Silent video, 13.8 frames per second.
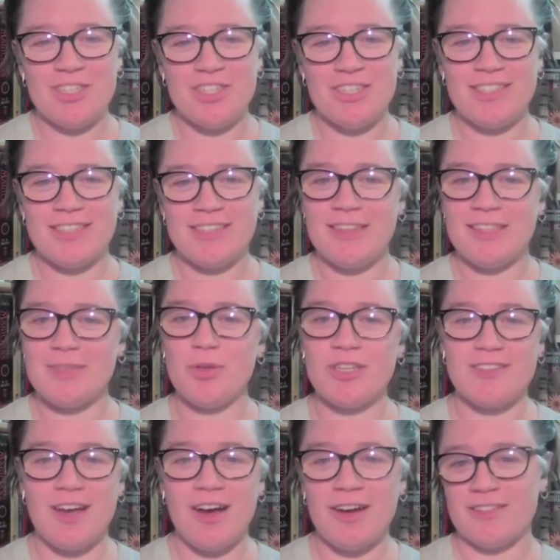She says that this book
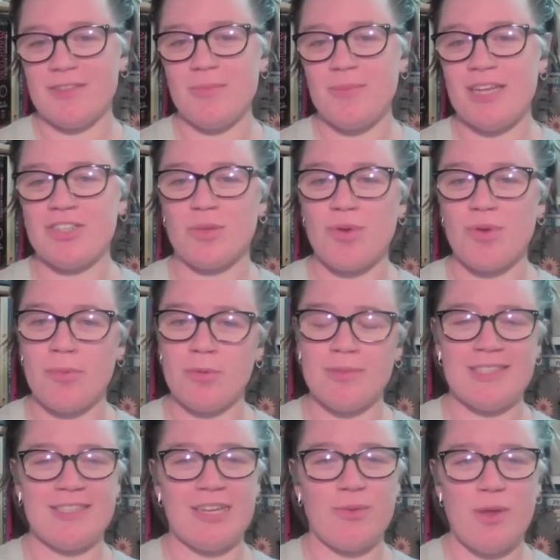is awesome and she'll probably
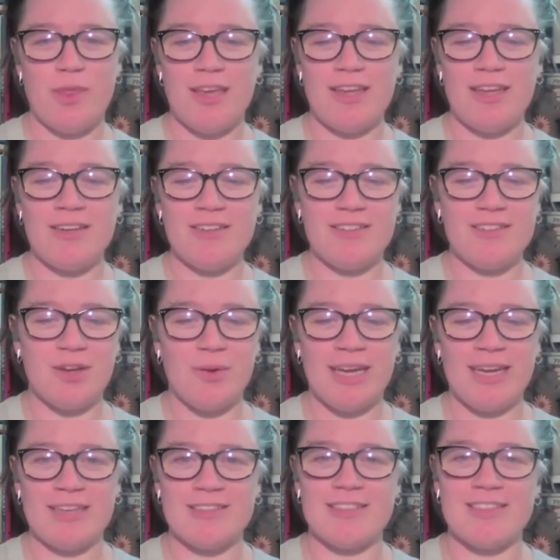stick with it. So I
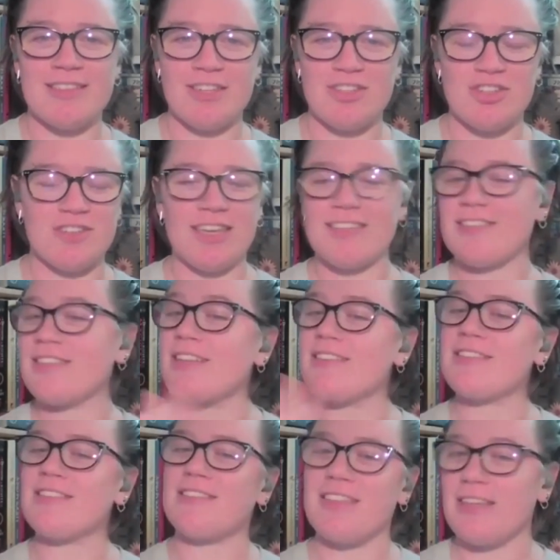guess it's not just like
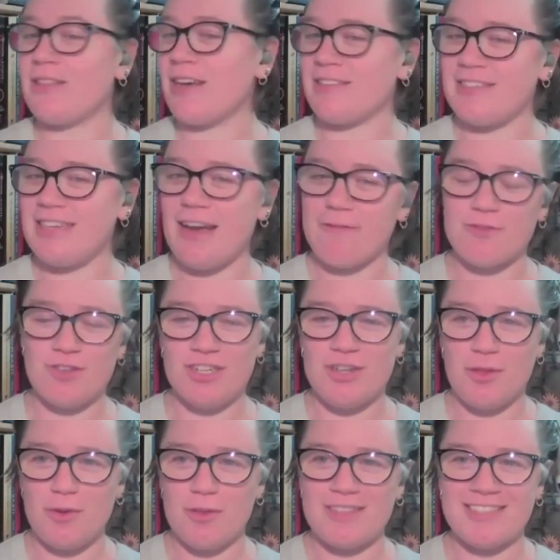senselessly lusting after each
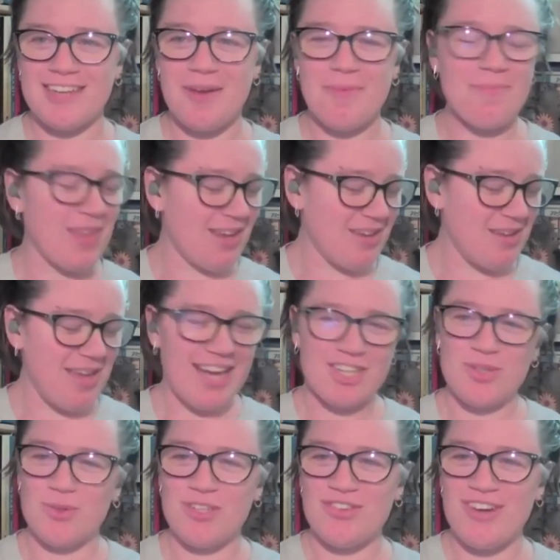other this time. Actual